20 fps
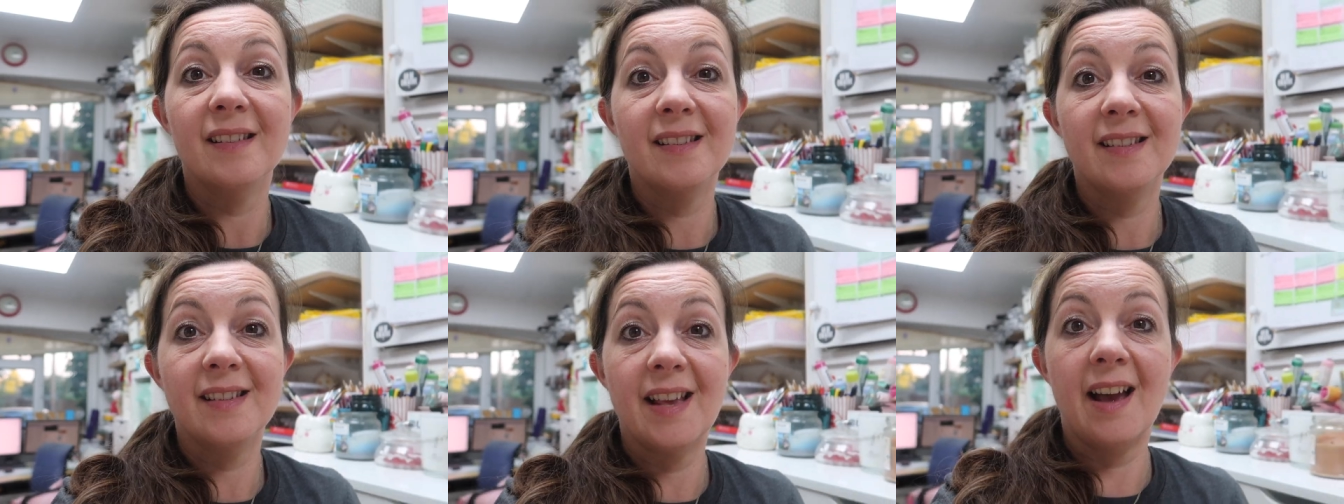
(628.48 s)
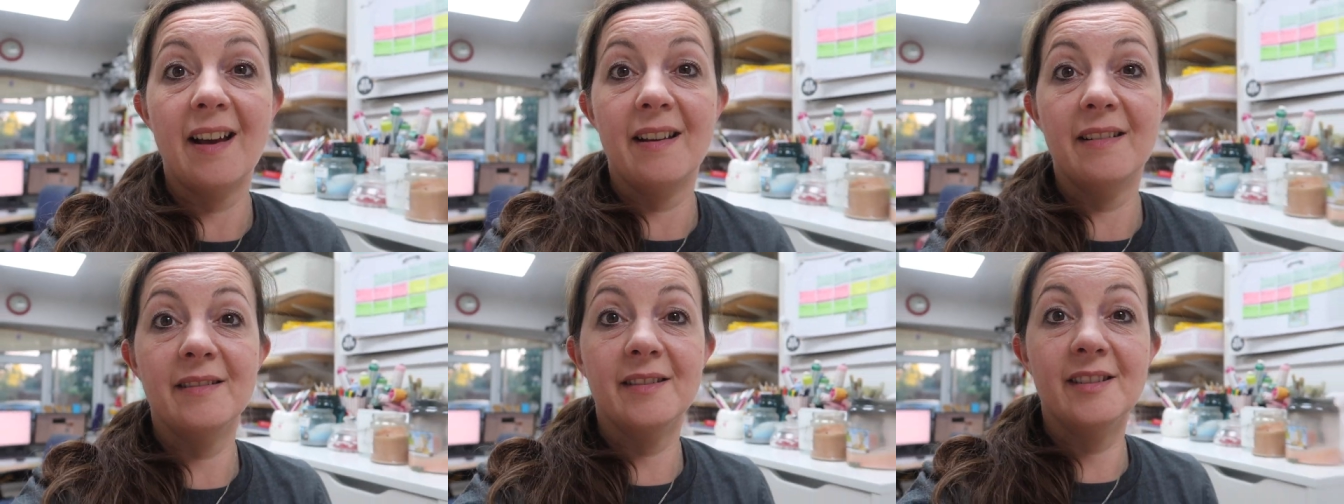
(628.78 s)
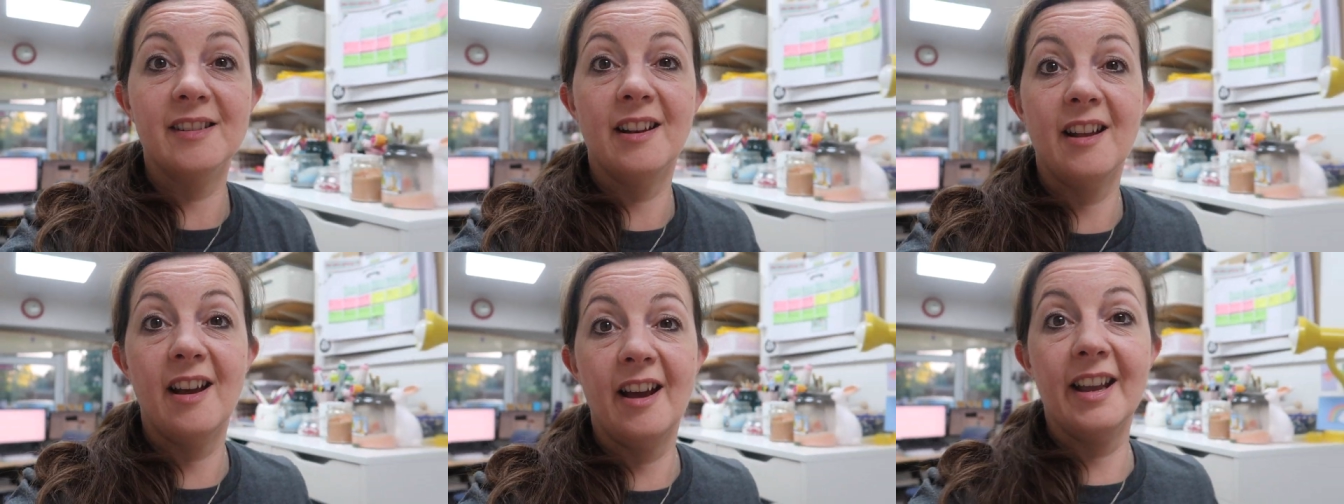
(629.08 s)
It
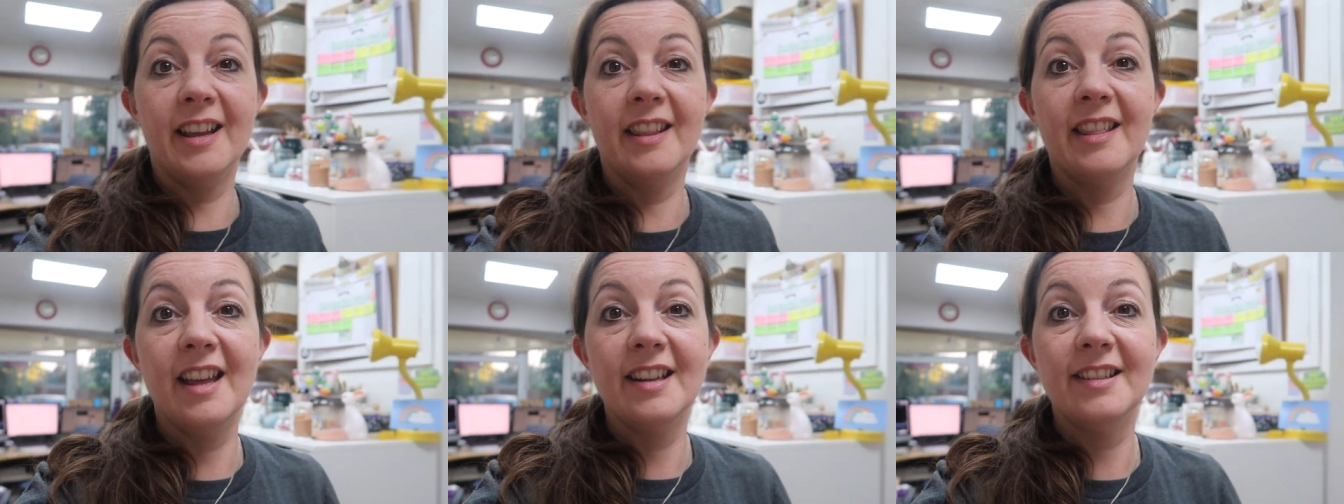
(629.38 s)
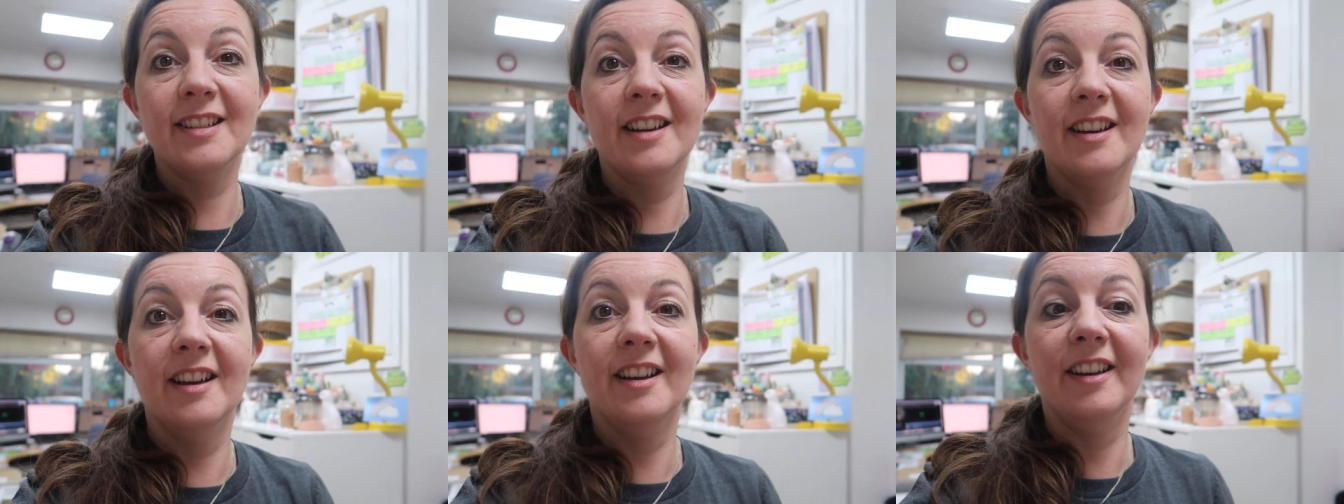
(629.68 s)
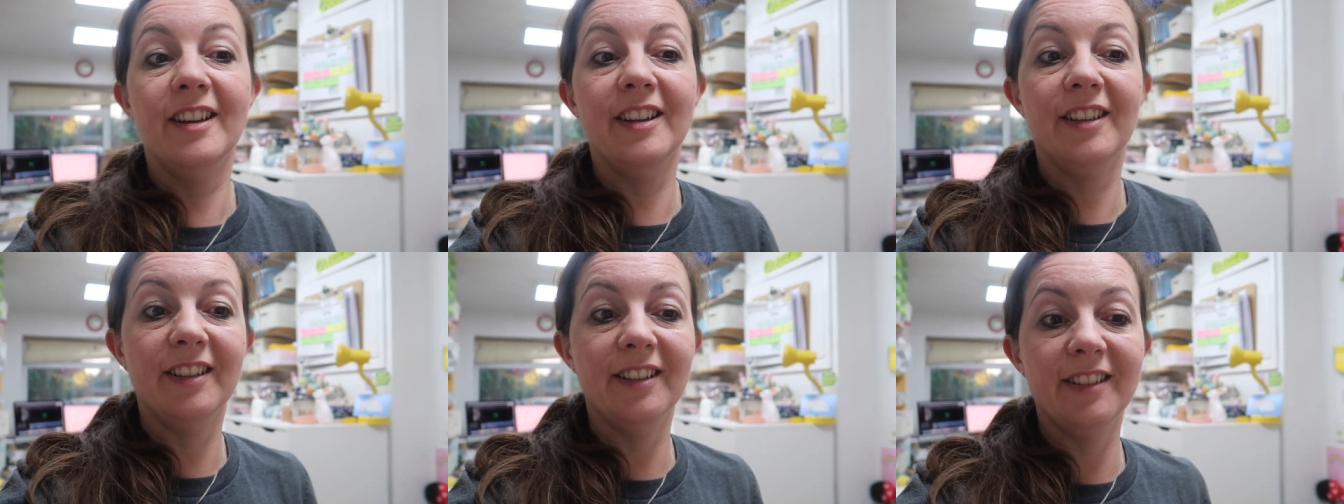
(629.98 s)
sounds like they're
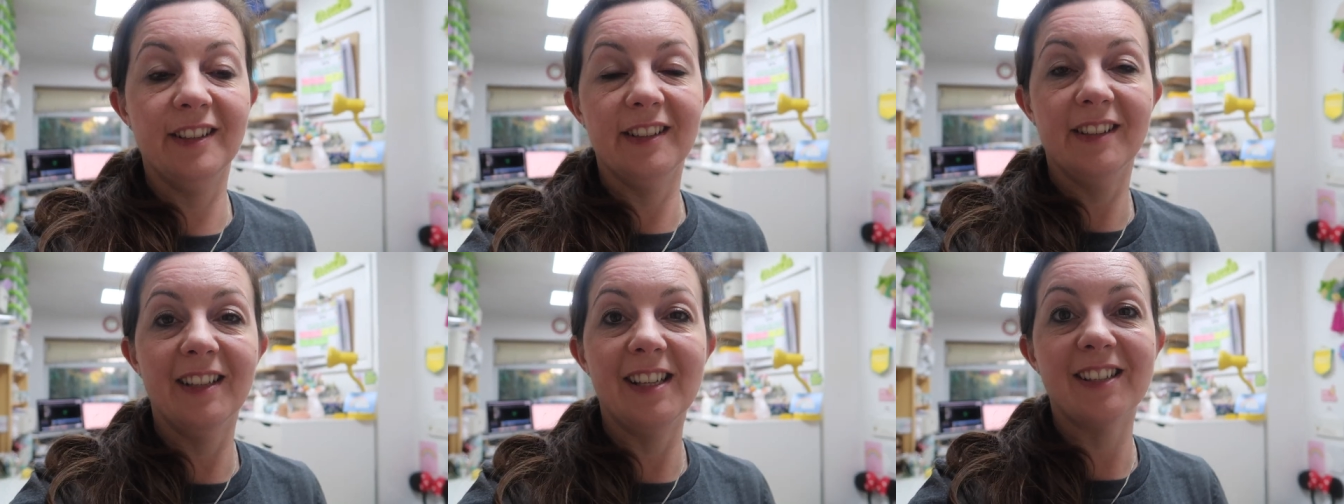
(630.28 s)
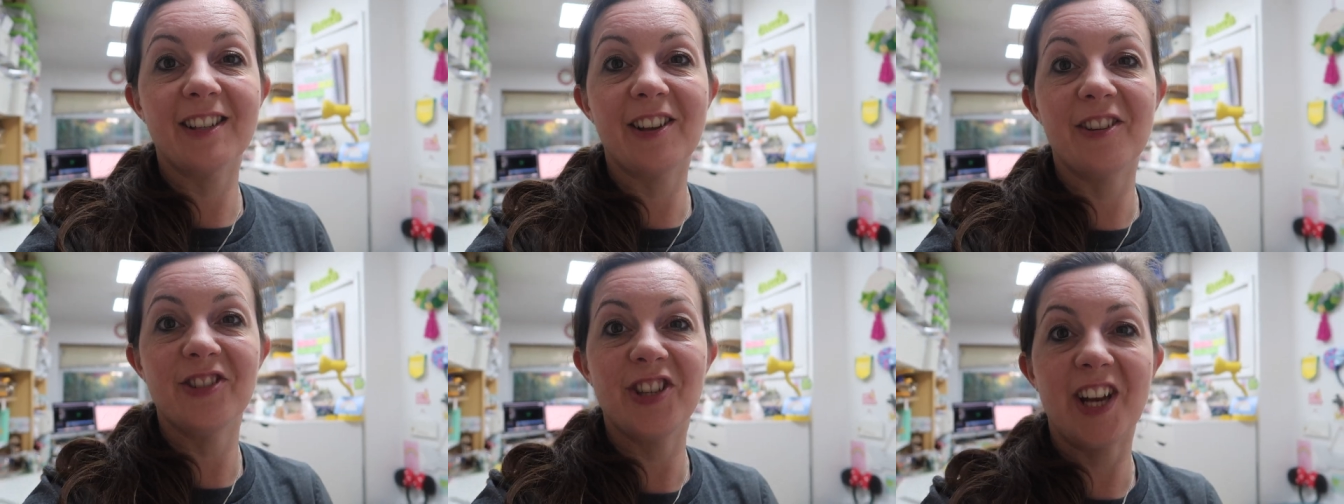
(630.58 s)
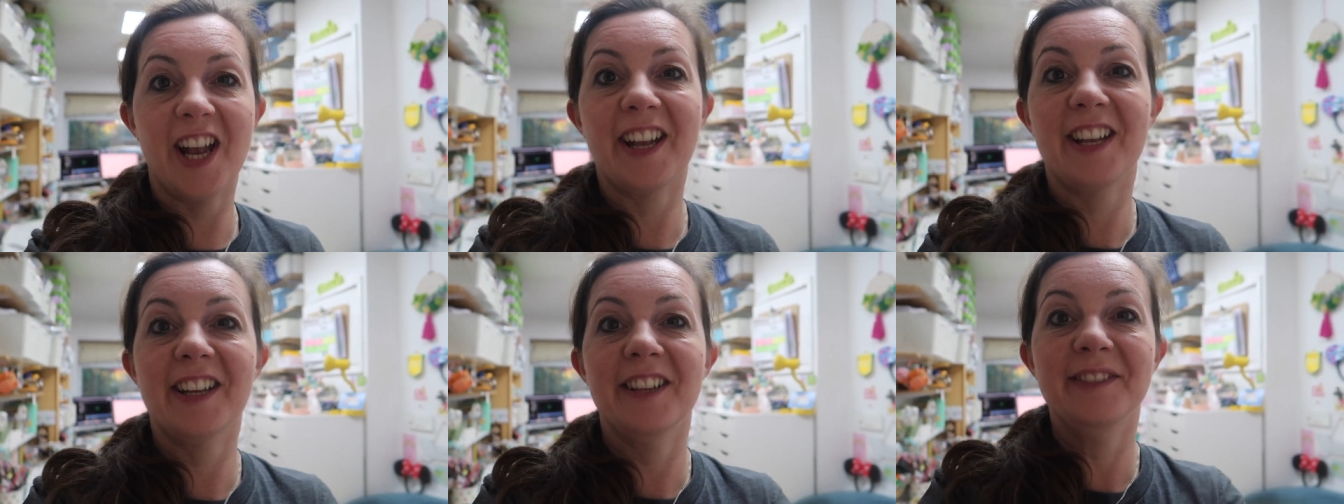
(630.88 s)
done. Let's go and
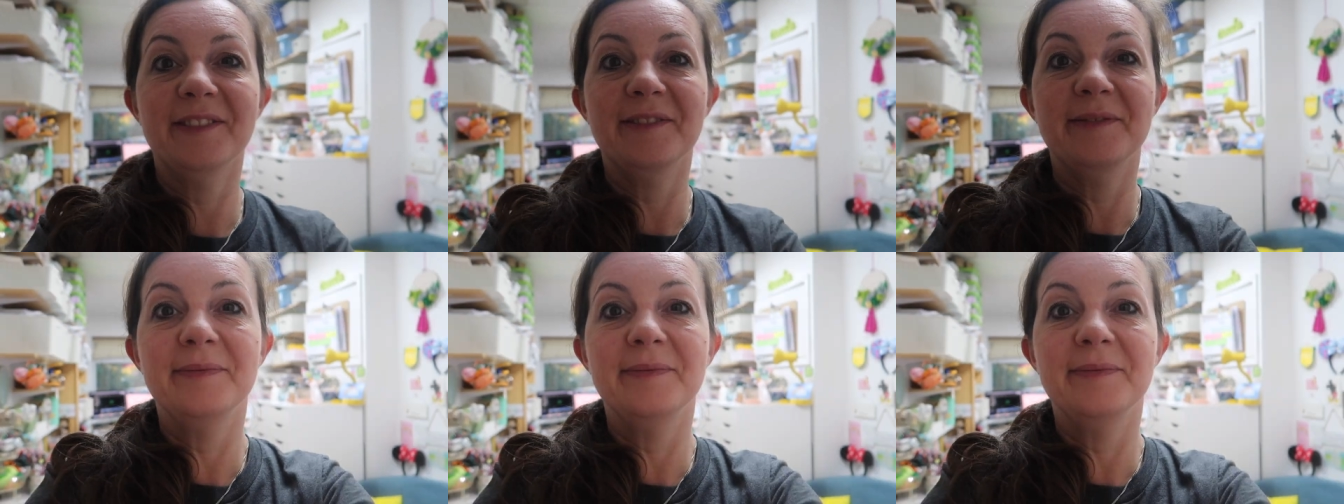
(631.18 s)
check.